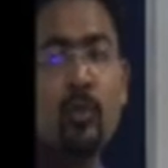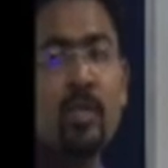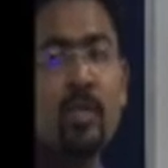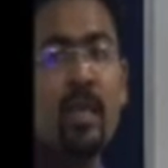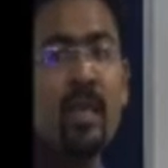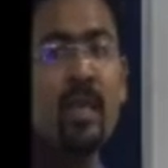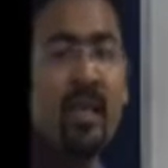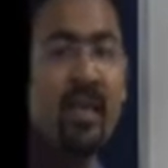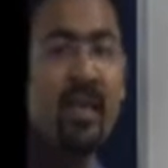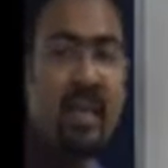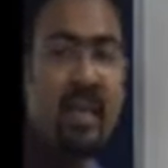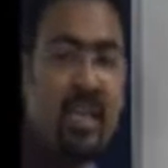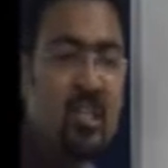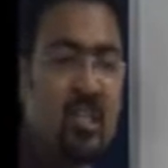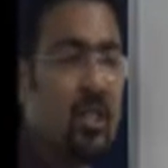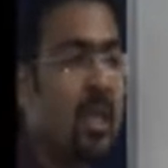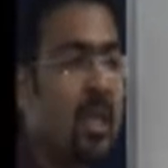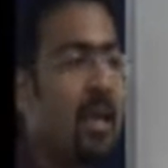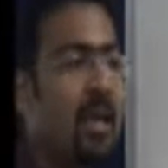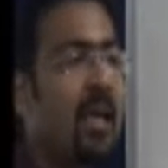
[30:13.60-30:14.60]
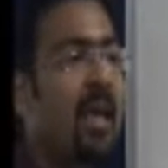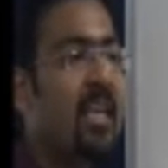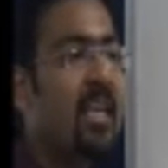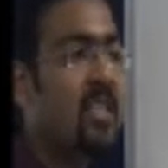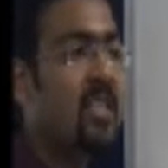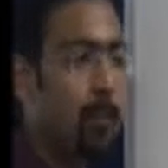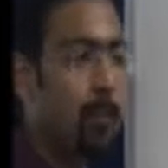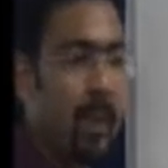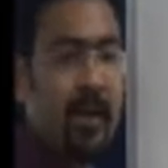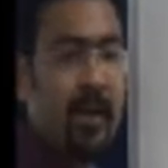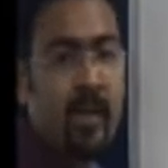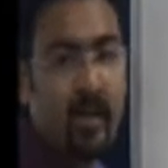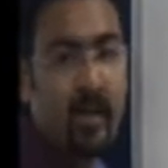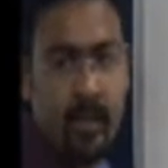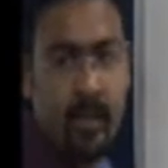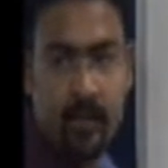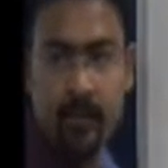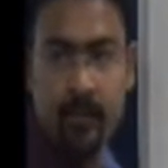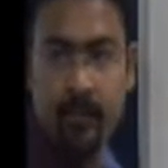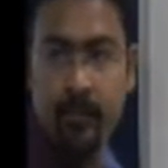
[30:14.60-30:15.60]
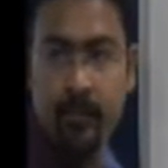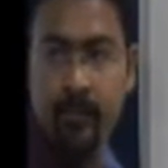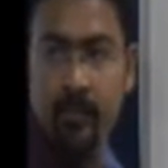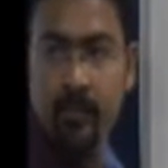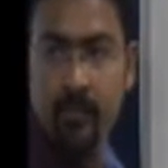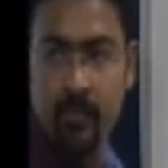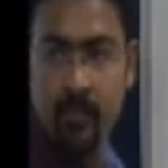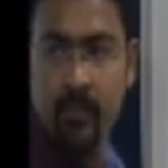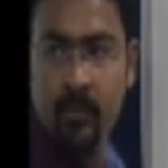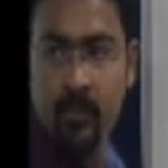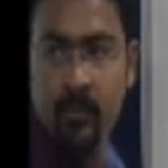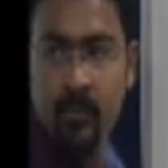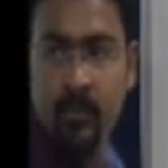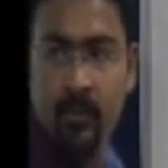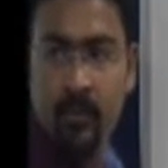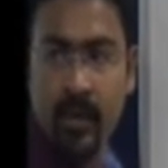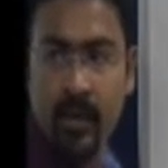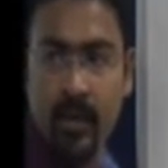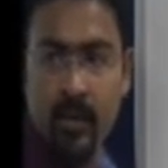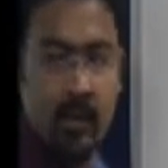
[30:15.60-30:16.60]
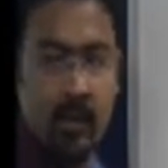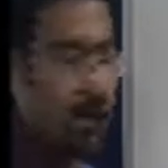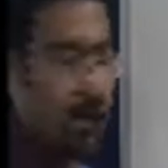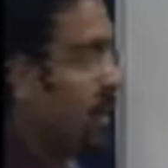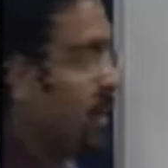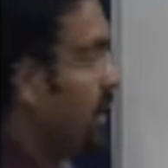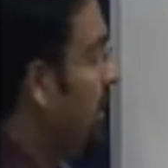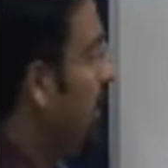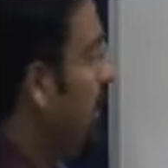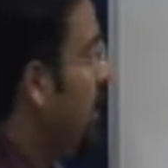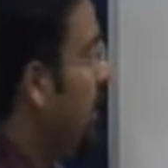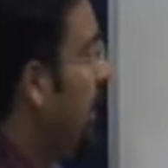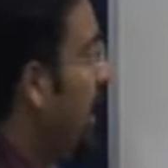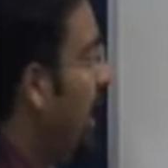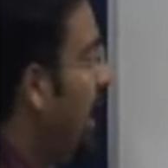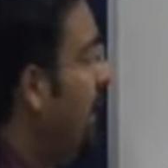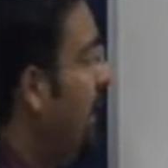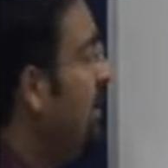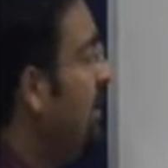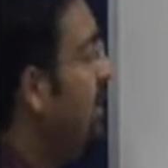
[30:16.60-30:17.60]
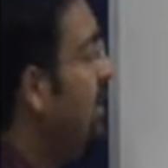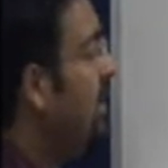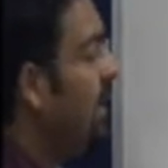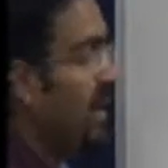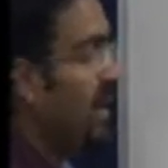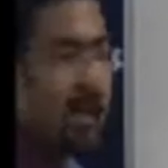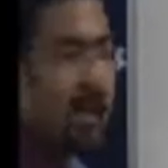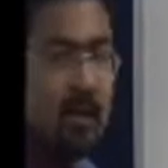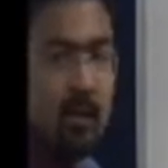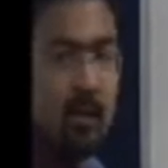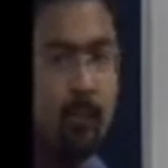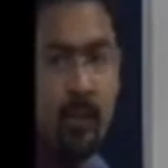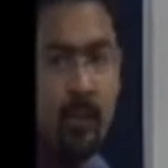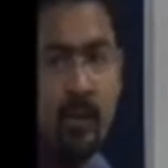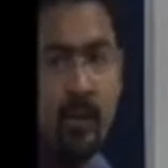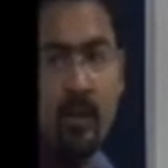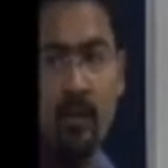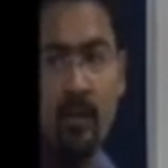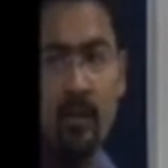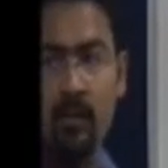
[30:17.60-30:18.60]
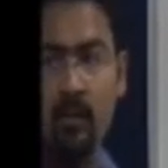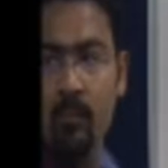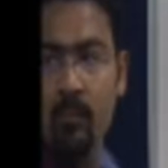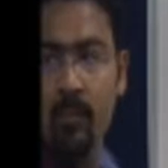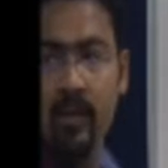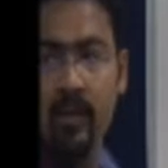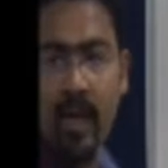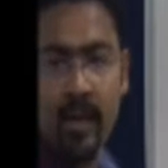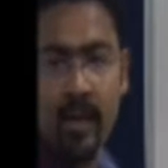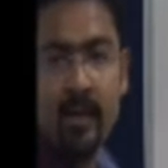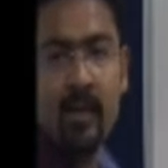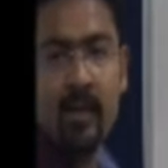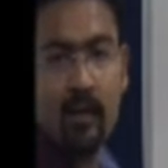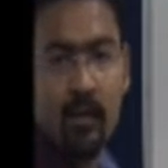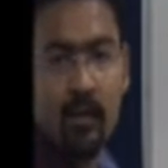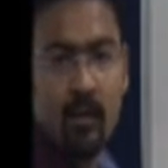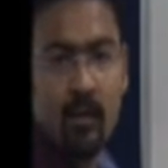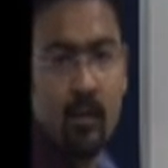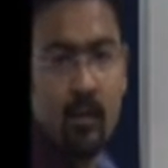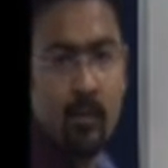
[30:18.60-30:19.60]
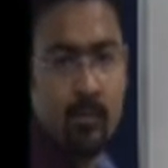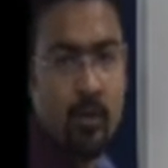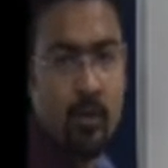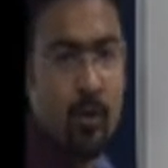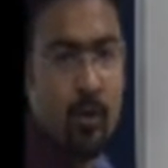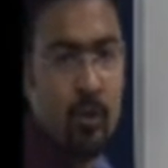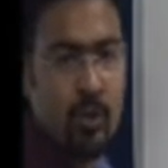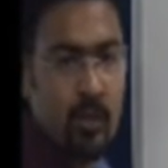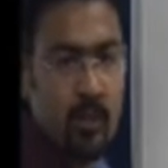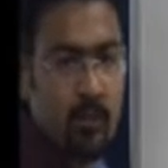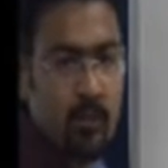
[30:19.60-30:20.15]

initially expected, right? Had the A and B been ideal solution,